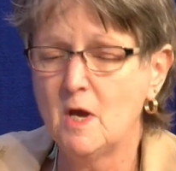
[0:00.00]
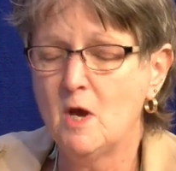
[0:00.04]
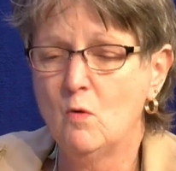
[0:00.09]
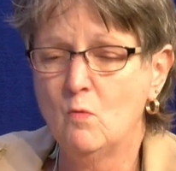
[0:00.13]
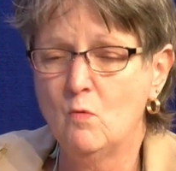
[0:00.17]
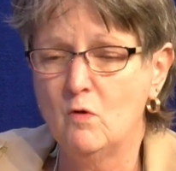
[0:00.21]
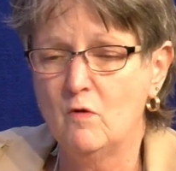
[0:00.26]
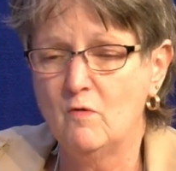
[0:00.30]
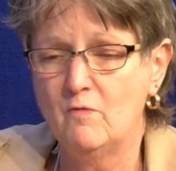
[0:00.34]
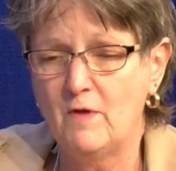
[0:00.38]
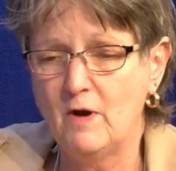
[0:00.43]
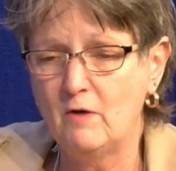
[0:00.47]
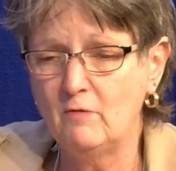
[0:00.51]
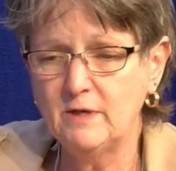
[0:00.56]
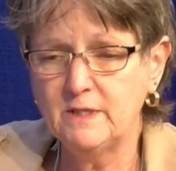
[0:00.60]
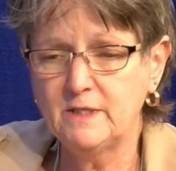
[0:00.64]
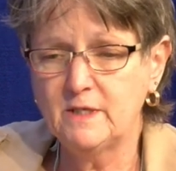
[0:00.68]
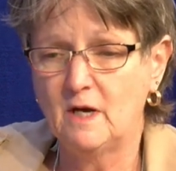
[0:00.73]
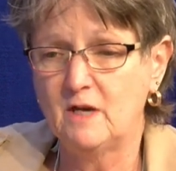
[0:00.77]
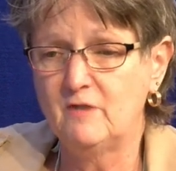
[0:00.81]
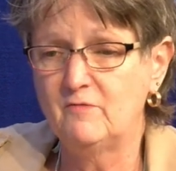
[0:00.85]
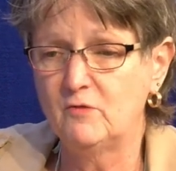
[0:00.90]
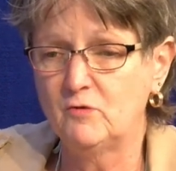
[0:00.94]
We're a very
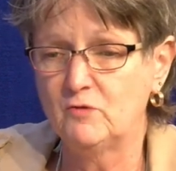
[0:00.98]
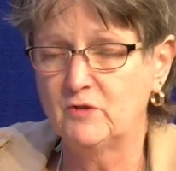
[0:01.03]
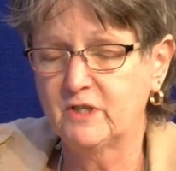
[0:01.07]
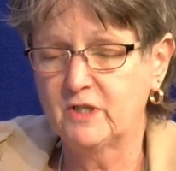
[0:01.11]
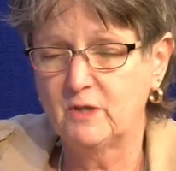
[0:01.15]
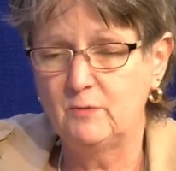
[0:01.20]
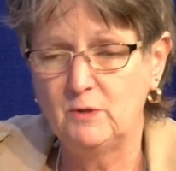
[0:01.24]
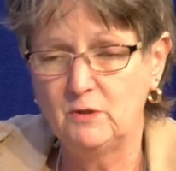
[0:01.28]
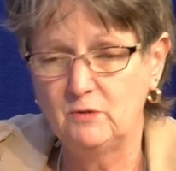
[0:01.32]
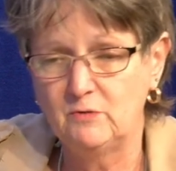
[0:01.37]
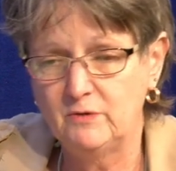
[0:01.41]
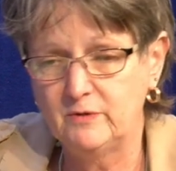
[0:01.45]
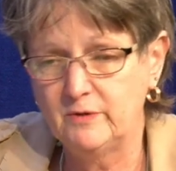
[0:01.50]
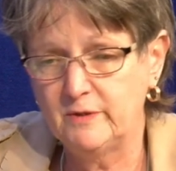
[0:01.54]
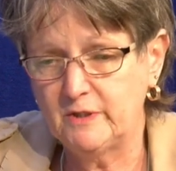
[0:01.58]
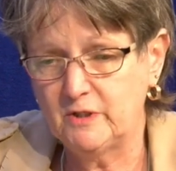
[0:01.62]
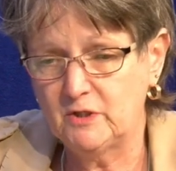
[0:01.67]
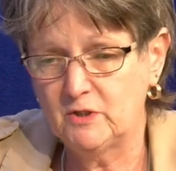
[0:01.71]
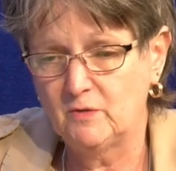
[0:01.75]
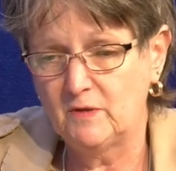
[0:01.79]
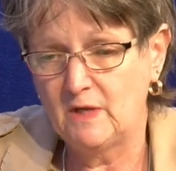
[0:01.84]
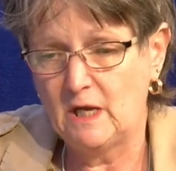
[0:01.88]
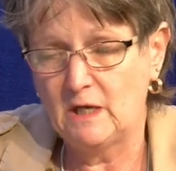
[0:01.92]
diverse community,
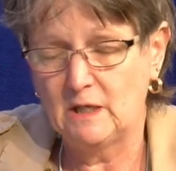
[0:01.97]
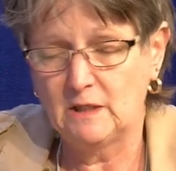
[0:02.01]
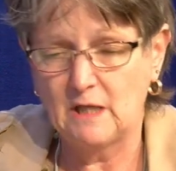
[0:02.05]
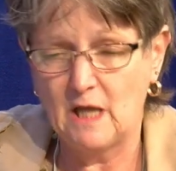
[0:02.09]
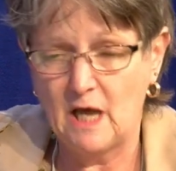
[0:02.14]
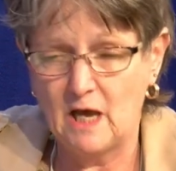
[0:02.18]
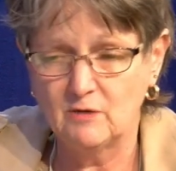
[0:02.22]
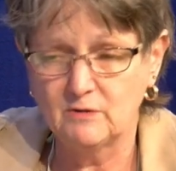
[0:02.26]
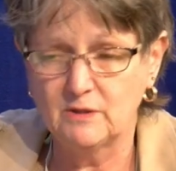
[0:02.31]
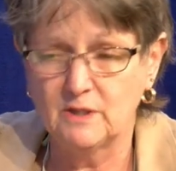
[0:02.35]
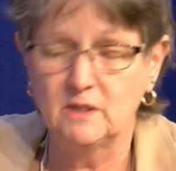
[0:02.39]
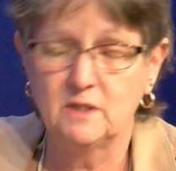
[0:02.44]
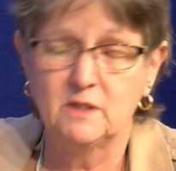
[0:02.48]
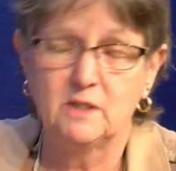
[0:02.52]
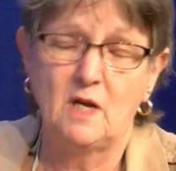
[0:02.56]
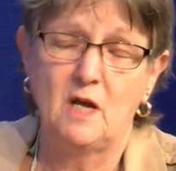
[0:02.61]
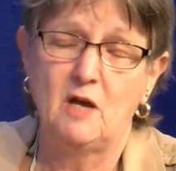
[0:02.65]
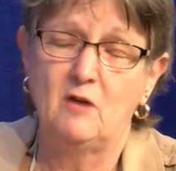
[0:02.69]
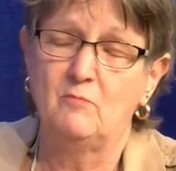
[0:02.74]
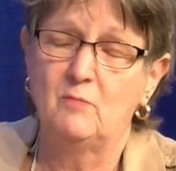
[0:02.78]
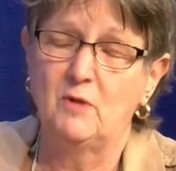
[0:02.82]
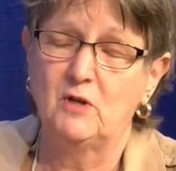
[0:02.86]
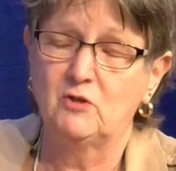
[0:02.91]
so that allows us to
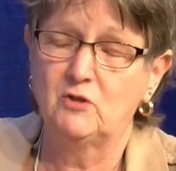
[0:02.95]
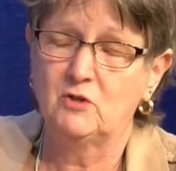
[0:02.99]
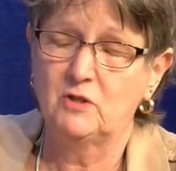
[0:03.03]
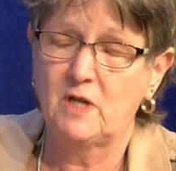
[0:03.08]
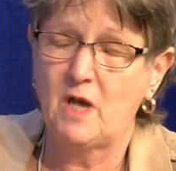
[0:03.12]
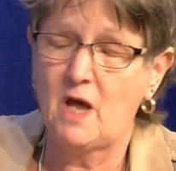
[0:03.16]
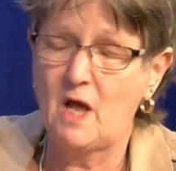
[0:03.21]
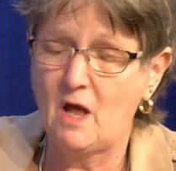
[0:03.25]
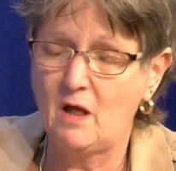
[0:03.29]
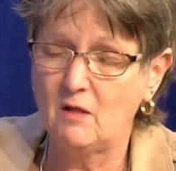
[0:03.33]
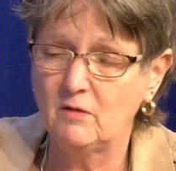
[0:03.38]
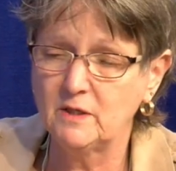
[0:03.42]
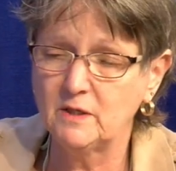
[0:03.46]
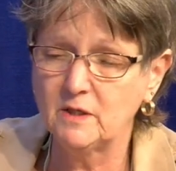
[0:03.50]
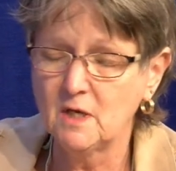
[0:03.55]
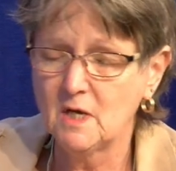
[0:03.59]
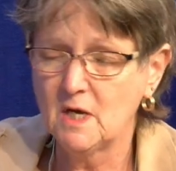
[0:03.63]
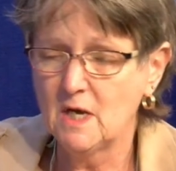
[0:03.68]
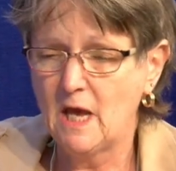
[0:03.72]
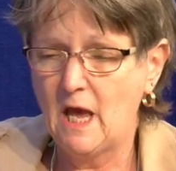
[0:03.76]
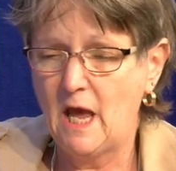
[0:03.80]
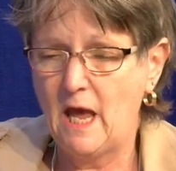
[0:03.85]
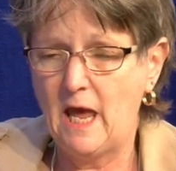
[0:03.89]
have much talent,
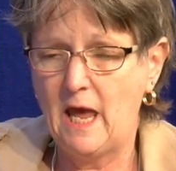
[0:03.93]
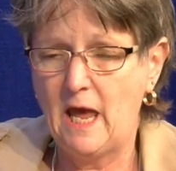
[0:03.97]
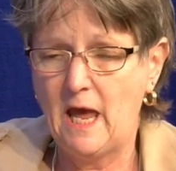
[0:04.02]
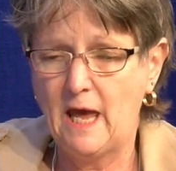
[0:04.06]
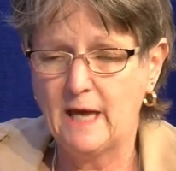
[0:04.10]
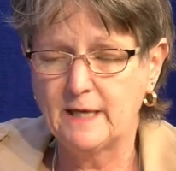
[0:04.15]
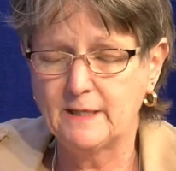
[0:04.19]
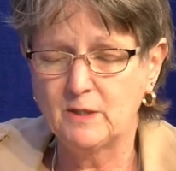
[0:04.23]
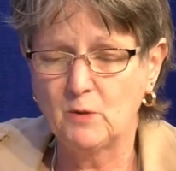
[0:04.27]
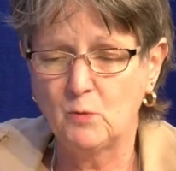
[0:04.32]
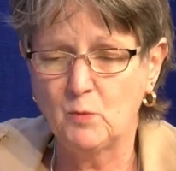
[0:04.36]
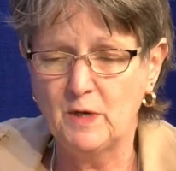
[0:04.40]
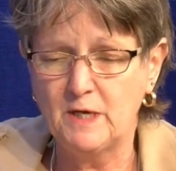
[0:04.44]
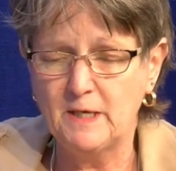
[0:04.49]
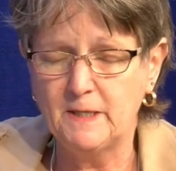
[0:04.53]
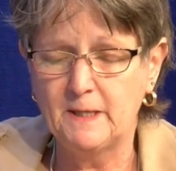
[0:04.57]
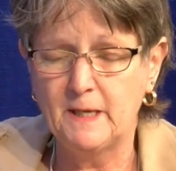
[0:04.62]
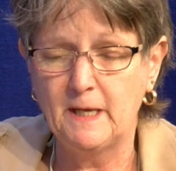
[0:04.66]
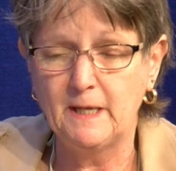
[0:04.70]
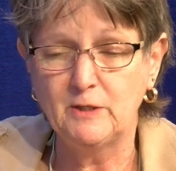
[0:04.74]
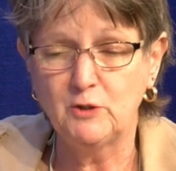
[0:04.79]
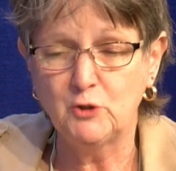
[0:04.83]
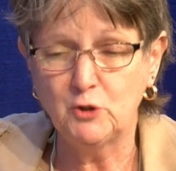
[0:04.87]
and we
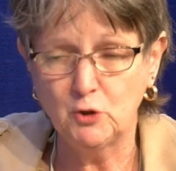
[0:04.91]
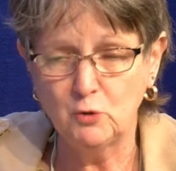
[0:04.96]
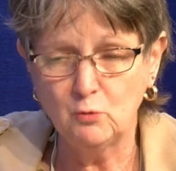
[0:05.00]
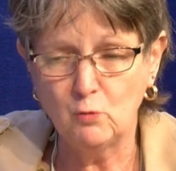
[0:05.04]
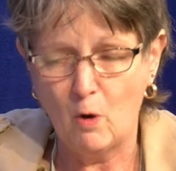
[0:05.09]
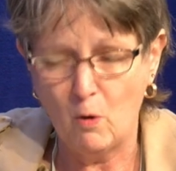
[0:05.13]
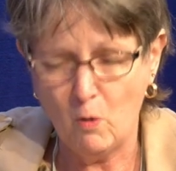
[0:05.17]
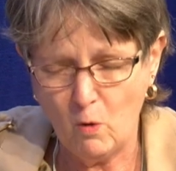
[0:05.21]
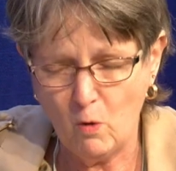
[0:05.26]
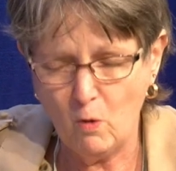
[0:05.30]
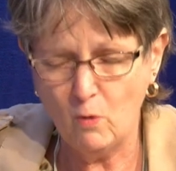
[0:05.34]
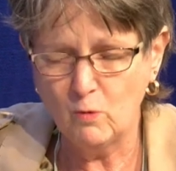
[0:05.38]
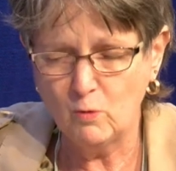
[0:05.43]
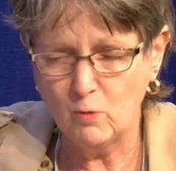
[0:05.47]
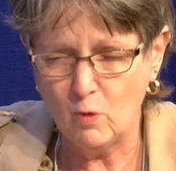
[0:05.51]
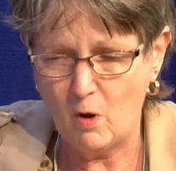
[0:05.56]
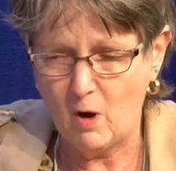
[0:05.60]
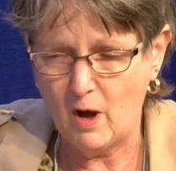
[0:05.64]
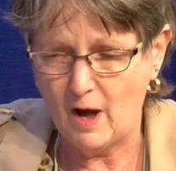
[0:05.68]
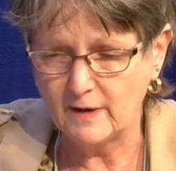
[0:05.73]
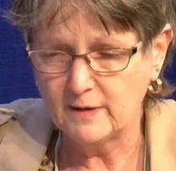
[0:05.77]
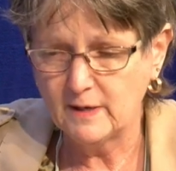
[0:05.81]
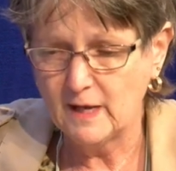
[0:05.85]
can do a whole
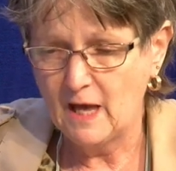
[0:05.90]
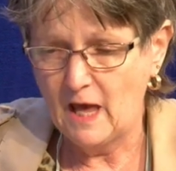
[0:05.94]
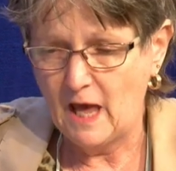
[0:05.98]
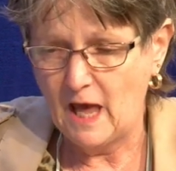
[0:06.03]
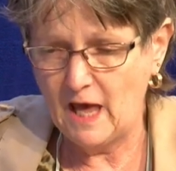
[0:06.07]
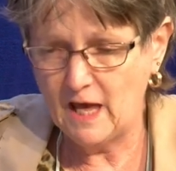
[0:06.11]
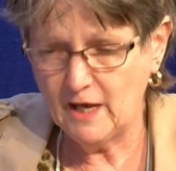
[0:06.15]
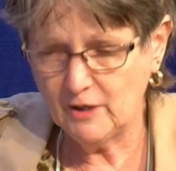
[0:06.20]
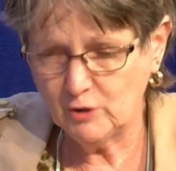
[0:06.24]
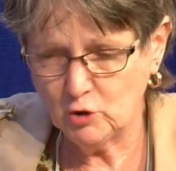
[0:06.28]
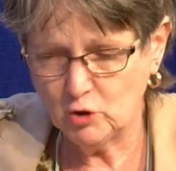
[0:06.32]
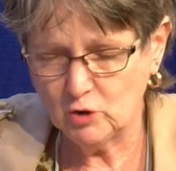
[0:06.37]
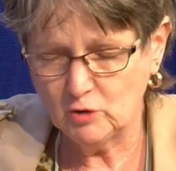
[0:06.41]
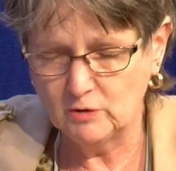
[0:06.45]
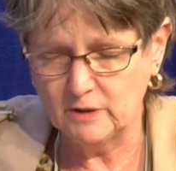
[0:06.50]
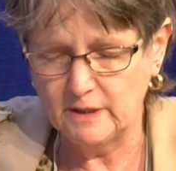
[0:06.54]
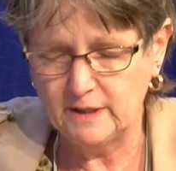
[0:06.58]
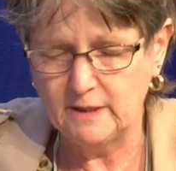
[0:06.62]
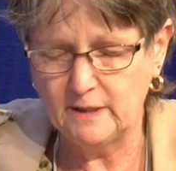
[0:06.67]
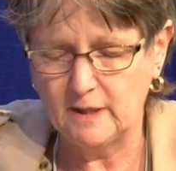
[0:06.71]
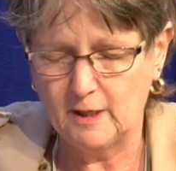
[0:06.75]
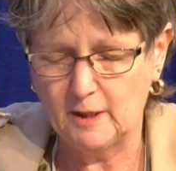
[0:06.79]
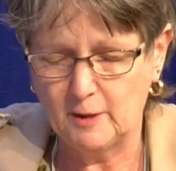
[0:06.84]
lot
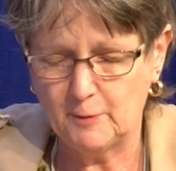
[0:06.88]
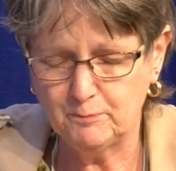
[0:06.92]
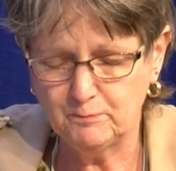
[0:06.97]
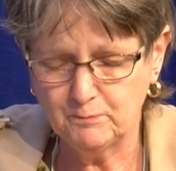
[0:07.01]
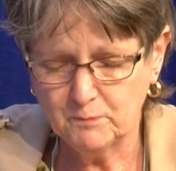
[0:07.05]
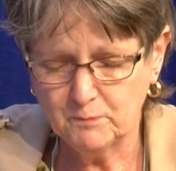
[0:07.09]
actually. Uh,